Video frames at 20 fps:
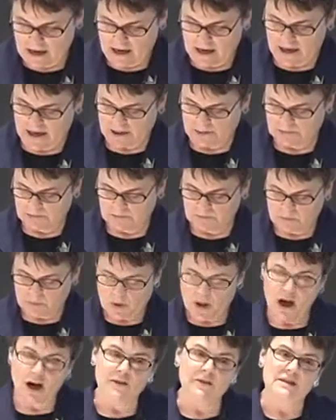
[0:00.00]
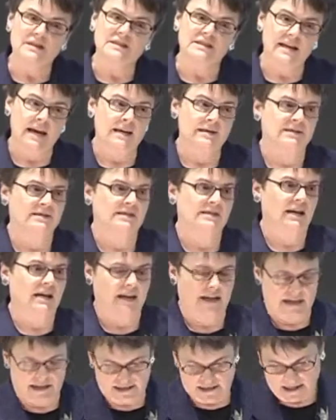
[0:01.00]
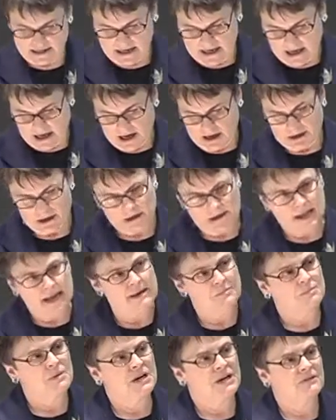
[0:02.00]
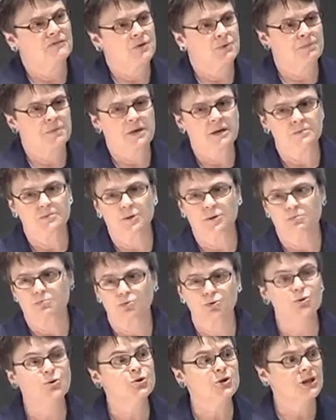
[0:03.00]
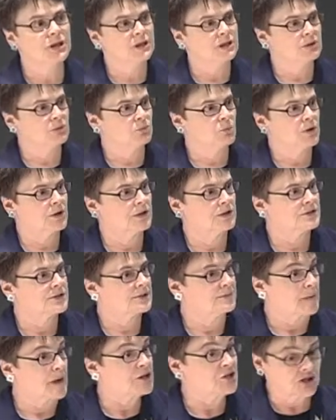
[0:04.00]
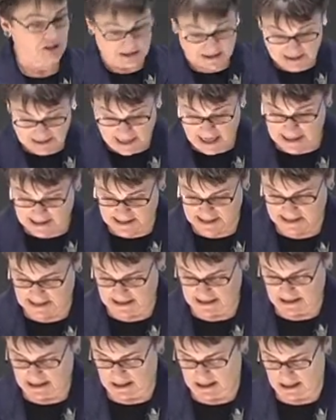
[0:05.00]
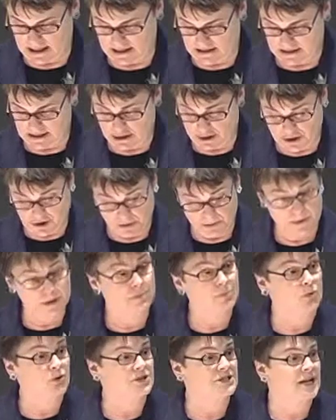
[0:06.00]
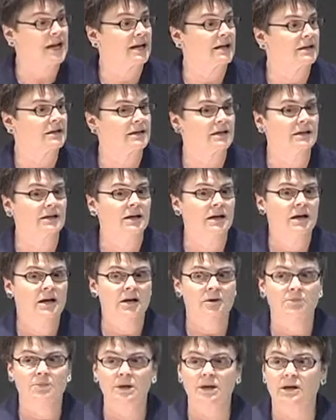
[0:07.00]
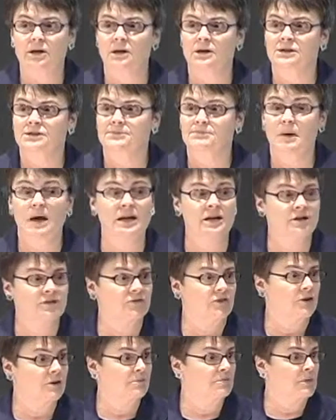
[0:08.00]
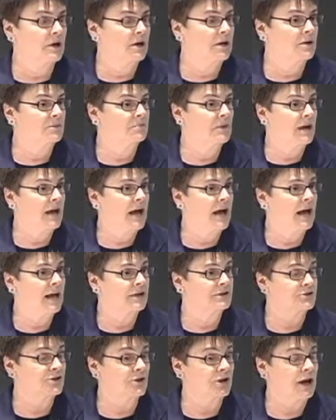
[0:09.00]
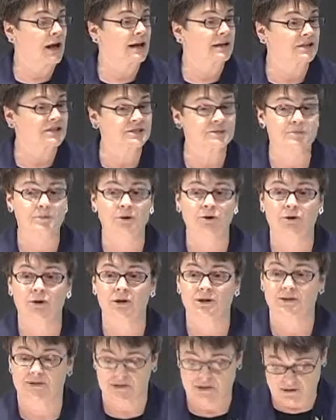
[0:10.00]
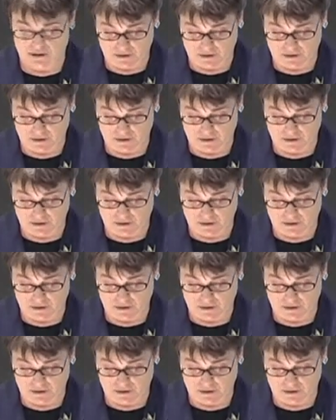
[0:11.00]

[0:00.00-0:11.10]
Um, on the death side, late medieval people brooded with special intensity on human mortality, because many of them um, had, had experienced and